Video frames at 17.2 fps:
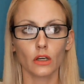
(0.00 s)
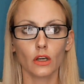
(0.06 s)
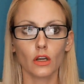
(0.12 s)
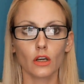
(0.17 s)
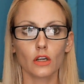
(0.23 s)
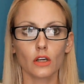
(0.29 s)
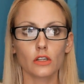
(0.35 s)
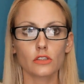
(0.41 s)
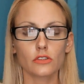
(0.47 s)

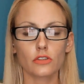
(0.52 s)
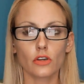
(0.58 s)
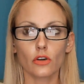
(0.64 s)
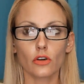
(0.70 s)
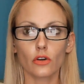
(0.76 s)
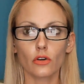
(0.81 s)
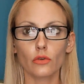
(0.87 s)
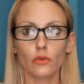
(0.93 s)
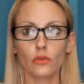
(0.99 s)

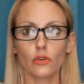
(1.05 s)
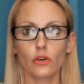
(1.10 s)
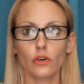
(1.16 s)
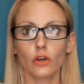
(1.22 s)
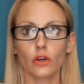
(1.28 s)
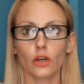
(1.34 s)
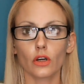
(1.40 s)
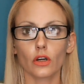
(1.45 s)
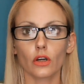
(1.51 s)
So
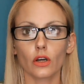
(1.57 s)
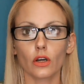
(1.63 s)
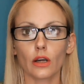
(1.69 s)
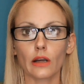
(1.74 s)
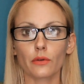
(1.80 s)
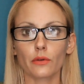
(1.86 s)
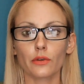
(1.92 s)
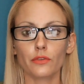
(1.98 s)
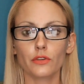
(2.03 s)
I
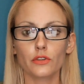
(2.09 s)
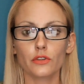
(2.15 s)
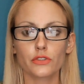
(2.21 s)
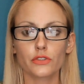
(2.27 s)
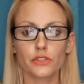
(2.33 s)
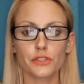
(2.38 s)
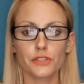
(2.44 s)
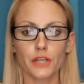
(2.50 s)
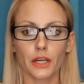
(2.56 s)
refuse to
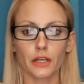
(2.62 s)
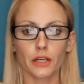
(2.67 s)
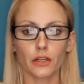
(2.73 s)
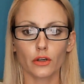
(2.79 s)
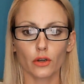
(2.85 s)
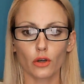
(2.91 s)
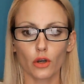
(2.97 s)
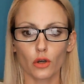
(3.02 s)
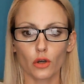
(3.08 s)
take
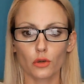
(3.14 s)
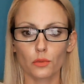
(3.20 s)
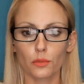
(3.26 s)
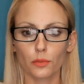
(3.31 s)
hope